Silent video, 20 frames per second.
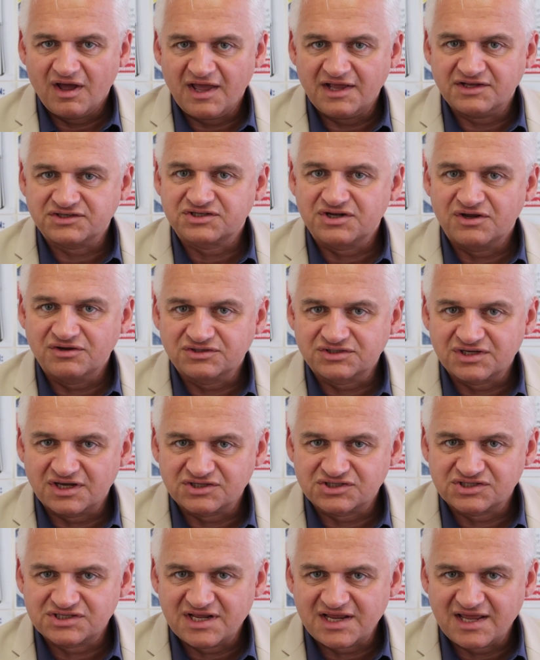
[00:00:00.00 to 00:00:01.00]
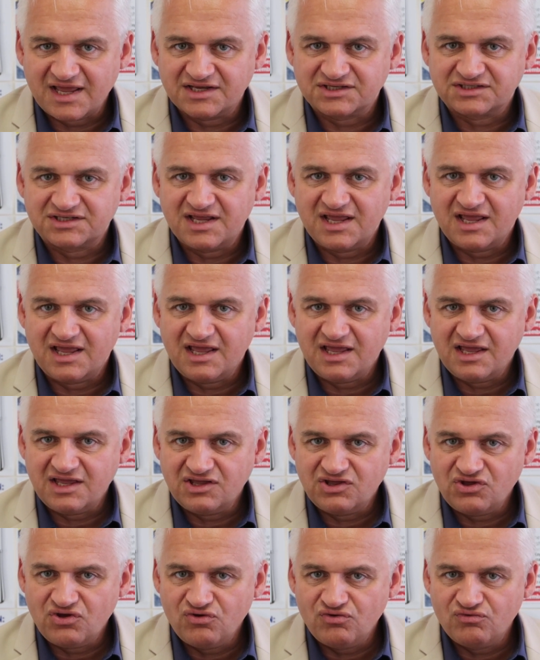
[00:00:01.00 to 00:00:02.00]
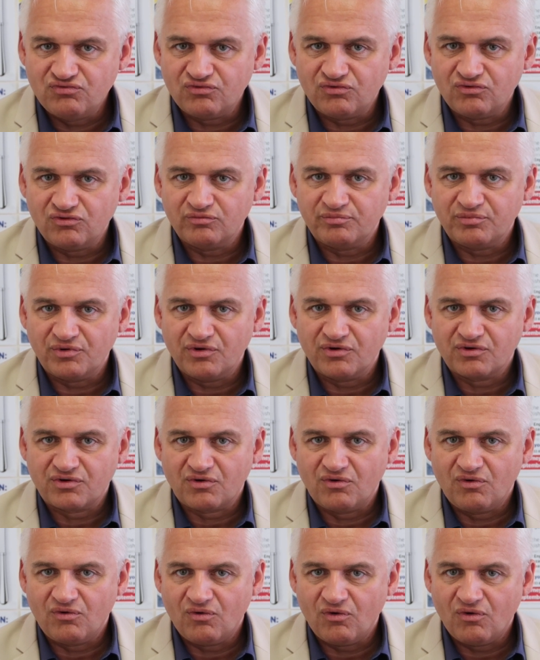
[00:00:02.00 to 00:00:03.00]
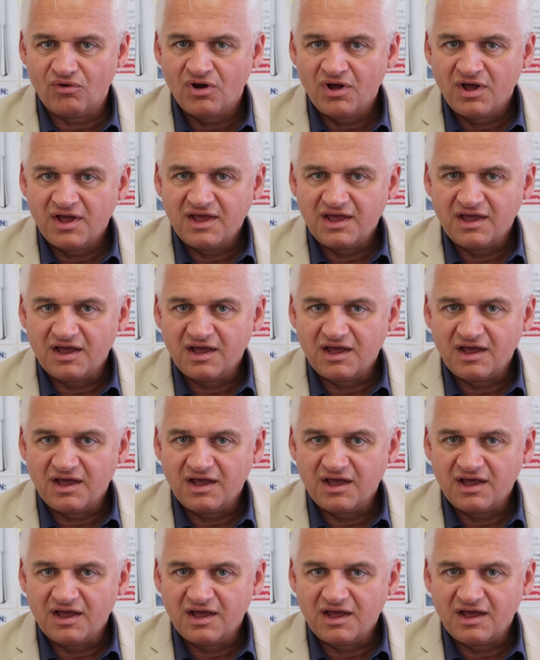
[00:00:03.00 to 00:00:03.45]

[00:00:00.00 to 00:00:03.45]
It's no such thing, it's the EU rule book, or